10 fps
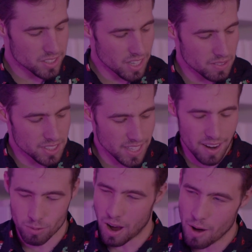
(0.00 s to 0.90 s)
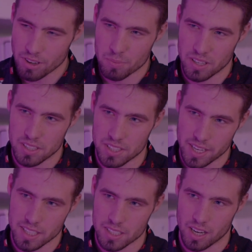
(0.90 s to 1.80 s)
just never sat right with me the
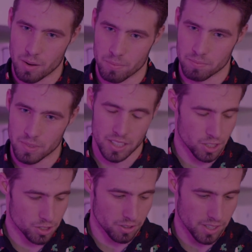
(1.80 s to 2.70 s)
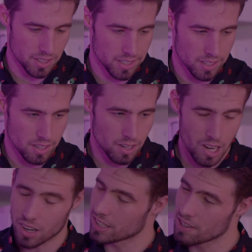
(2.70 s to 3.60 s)
second time they destroyed it.
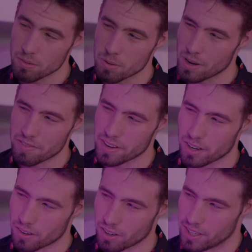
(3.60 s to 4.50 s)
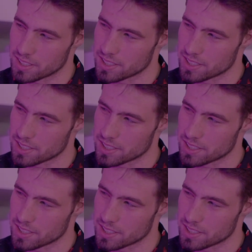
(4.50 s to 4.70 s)
I could never put my finger on